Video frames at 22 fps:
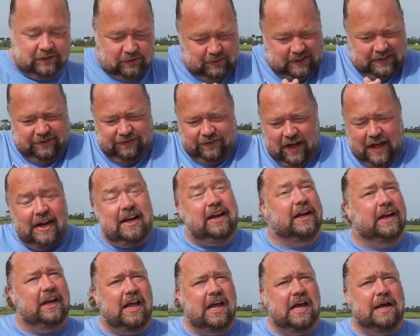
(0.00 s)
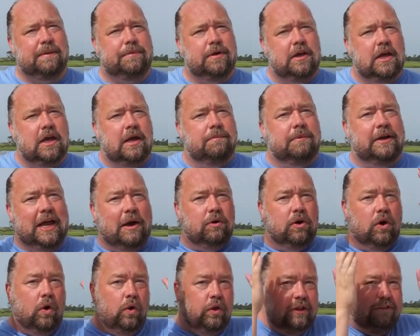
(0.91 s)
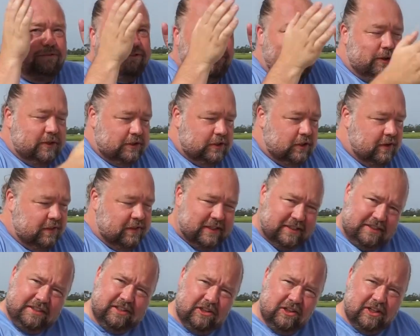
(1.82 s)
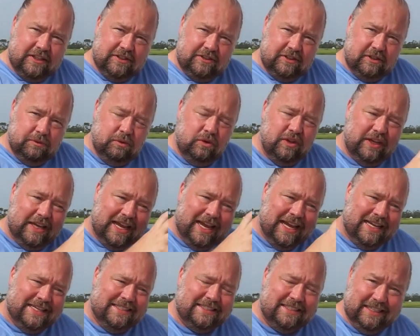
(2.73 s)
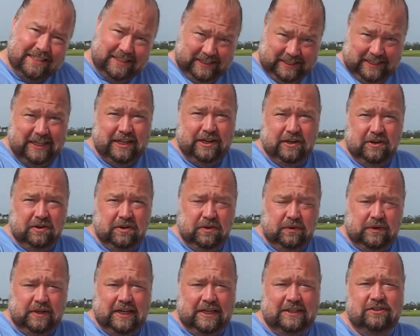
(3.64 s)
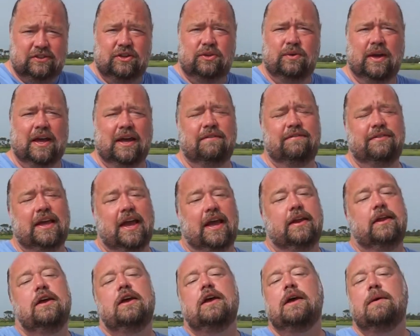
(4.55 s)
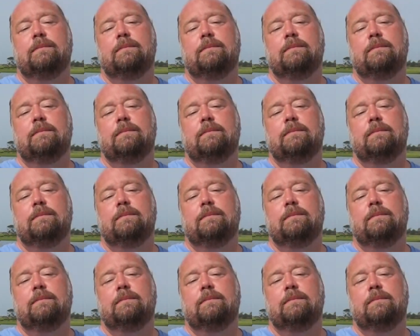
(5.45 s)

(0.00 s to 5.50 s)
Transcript: So we divided it up, but now we're only focusing on this cluster. We're only asking here, okay? So you have that.